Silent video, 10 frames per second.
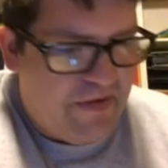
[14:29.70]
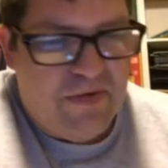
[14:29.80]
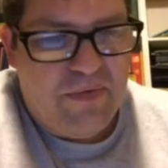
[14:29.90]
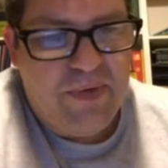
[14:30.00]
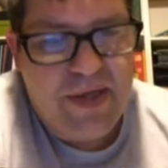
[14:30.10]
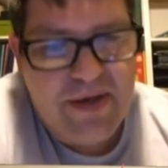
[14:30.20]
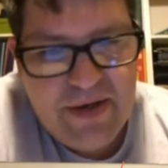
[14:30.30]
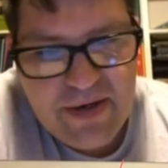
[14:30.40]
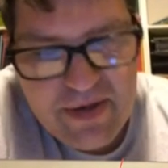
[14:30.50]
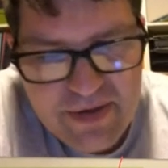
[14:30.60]
We get
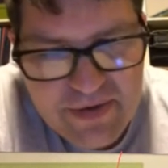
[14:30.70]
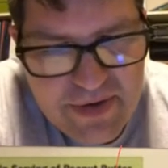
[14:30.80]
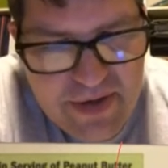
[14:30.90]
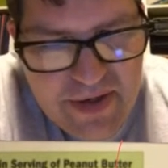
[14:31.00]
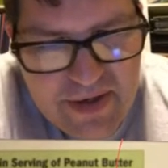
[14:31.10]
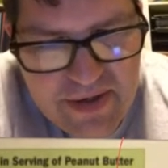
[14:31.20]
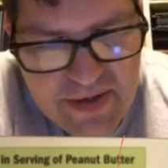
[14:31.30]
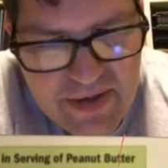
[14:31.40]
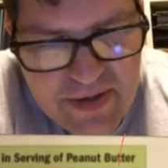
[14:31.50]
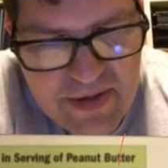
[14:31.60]

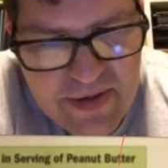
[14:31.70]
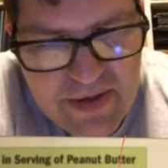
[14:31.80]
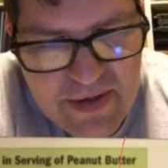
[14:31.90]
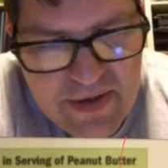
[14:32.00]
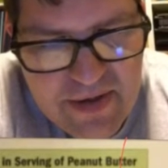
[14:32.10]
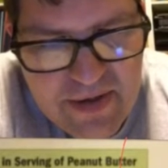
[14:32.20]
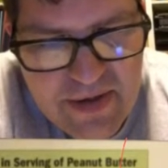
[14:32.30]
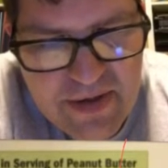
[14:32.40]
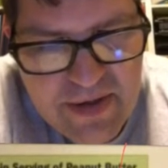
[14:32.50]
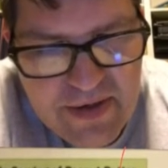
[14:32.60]

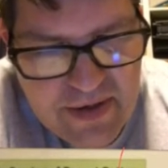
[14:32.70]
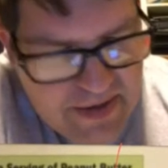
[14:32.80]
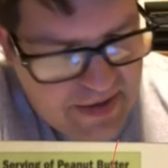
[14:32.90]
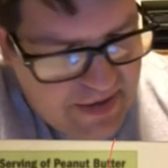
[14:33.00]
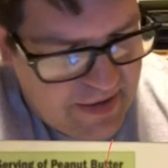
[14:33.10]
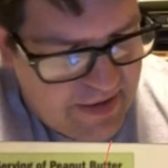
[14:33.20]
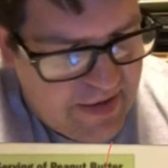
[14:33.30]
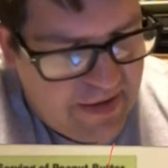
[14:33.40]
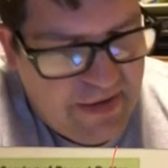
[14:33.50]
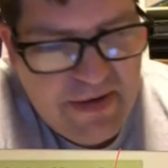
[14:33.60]

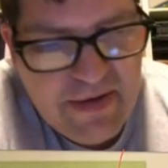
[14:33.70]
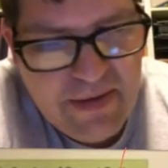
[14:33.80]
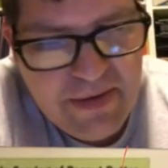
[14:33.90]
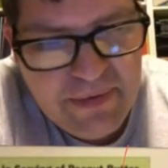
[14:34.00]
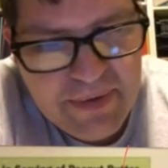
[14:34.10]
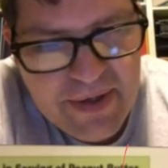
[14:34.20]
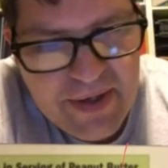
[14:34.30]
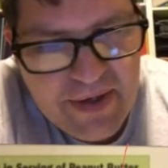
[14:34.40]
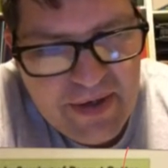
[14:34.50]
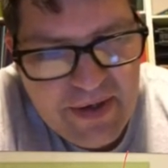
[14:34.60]

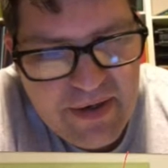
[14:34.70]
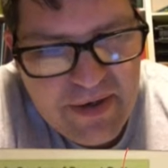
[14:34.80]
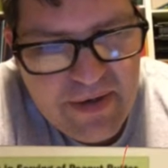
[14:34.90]
193,